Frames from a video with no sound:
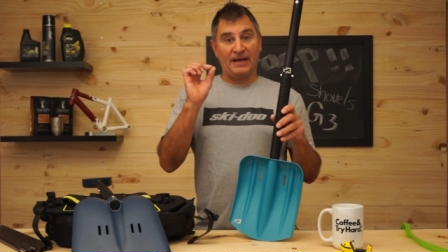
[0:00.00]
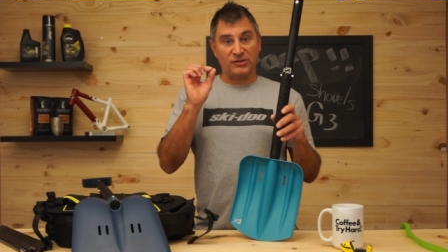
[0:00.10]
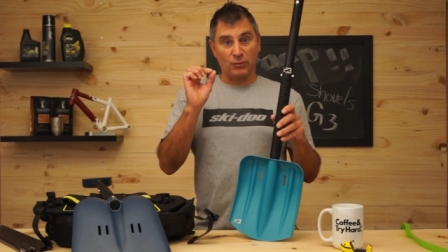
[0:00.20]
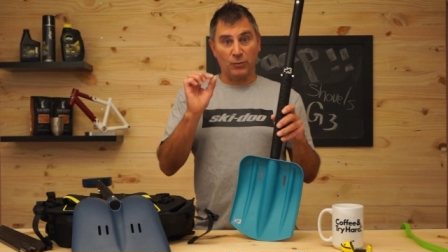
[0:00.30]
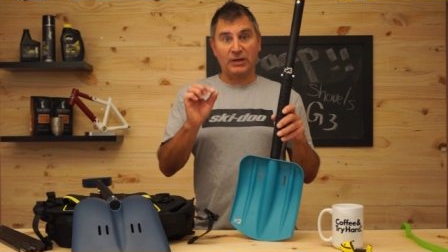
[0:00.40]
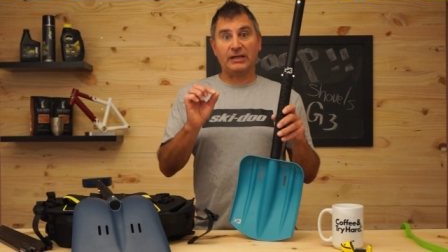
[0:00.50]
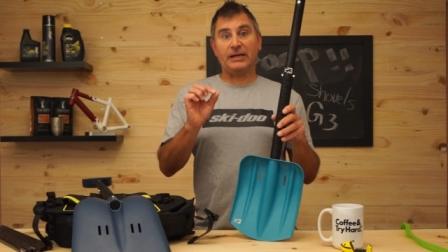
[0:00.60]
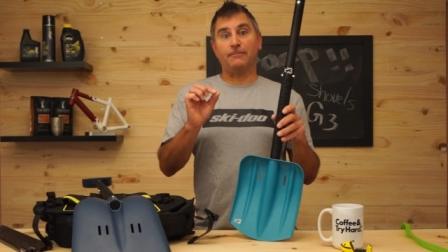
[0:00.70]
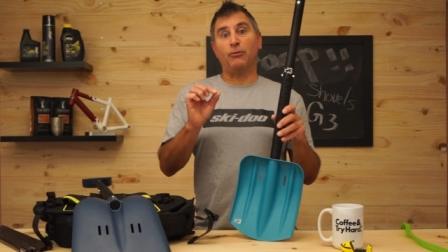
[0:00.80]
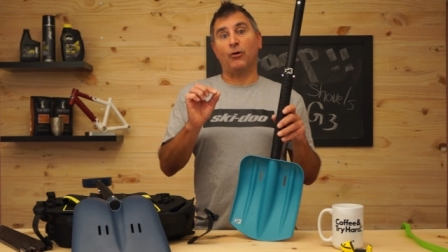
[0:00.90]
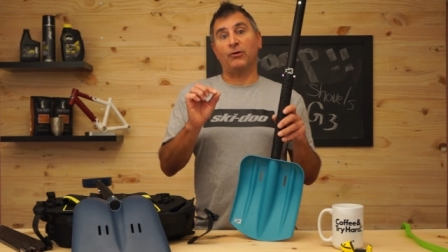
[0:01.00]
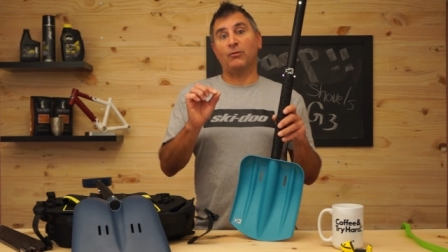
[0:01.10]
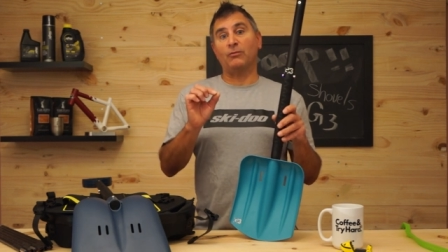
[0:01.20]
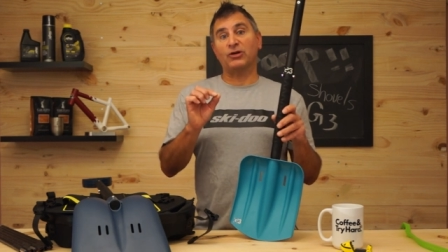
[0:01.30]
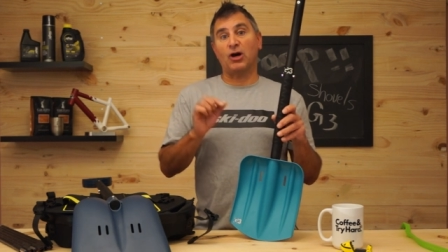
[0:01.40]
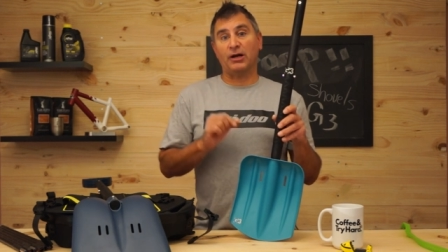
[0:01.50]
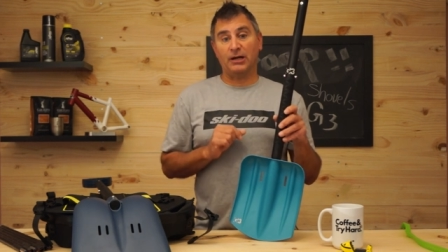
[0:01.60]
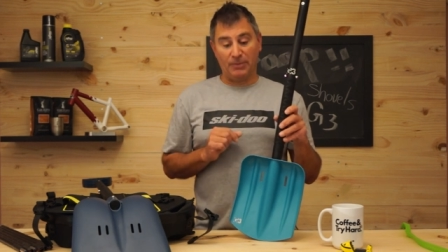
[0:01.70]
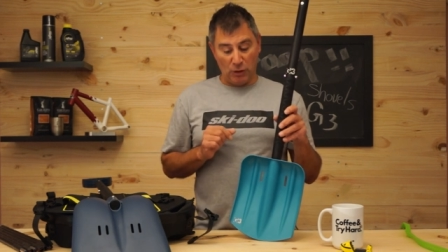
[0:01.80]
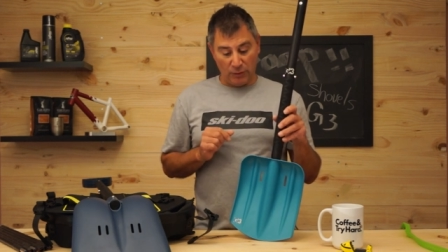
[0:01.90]
that's really important when we're talking
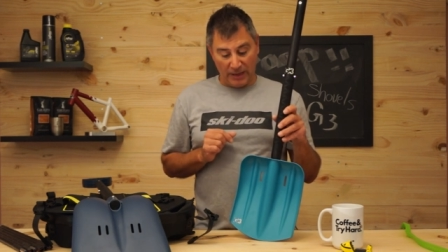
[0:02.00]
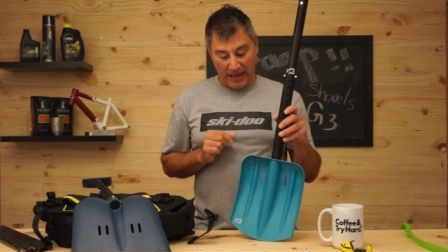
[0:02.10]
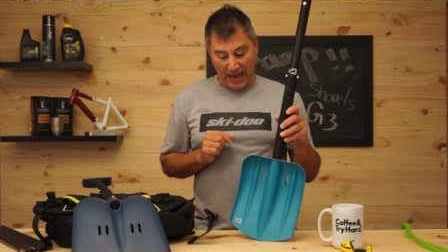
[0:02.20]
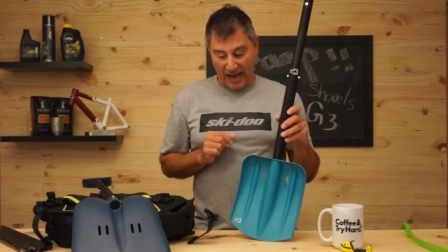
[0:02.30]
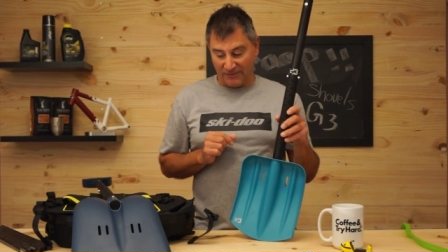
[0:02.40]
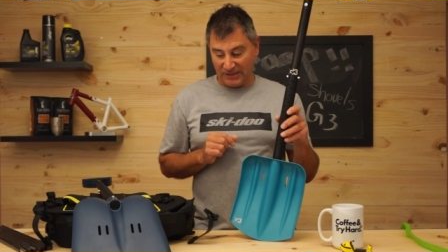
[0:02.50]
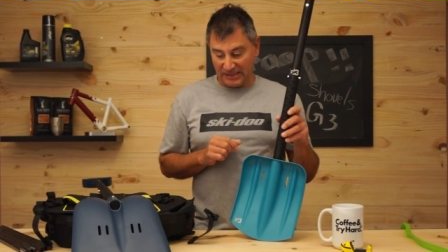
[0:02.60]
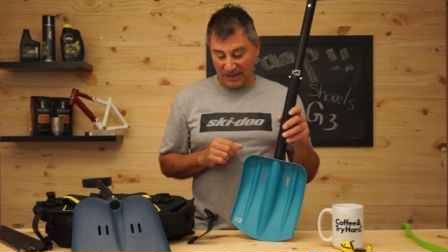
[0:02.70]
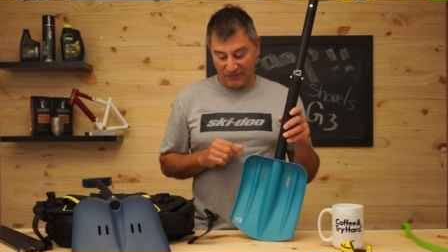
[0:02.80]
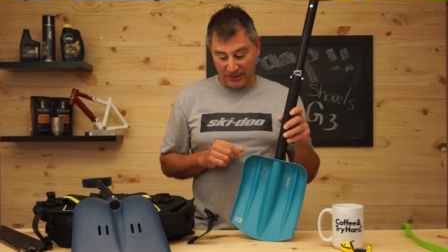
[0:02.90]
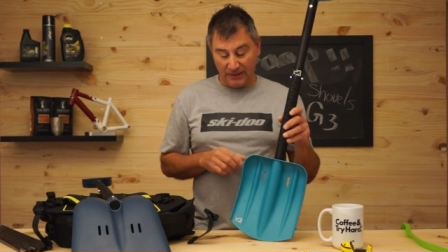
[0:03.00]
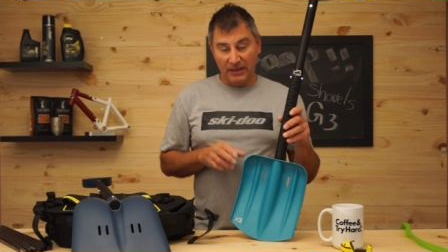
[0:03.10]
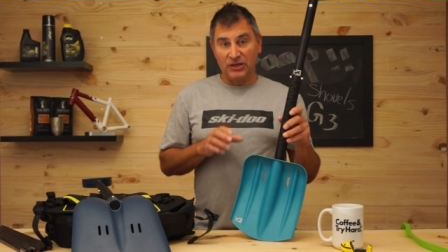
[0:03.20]
about Avi safety.